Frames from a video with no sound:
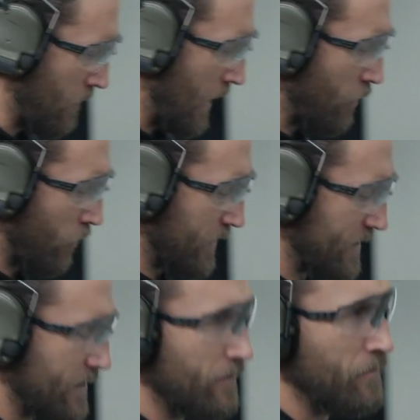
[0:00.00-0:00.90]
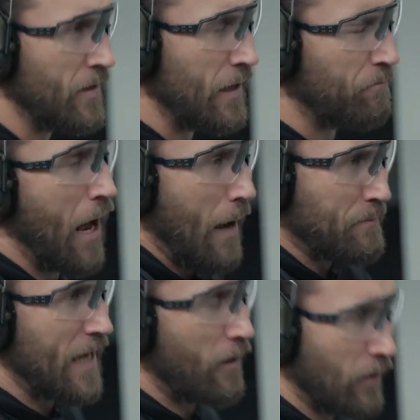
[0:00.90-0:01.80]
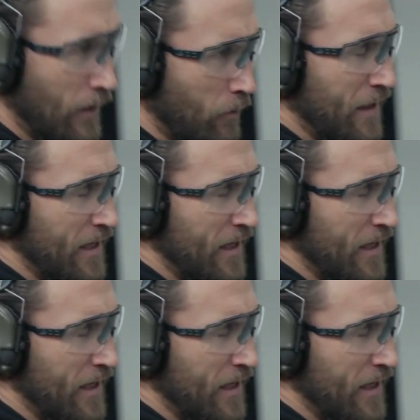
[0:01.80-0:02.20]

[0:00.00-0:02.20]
I noticed it pops out a little bit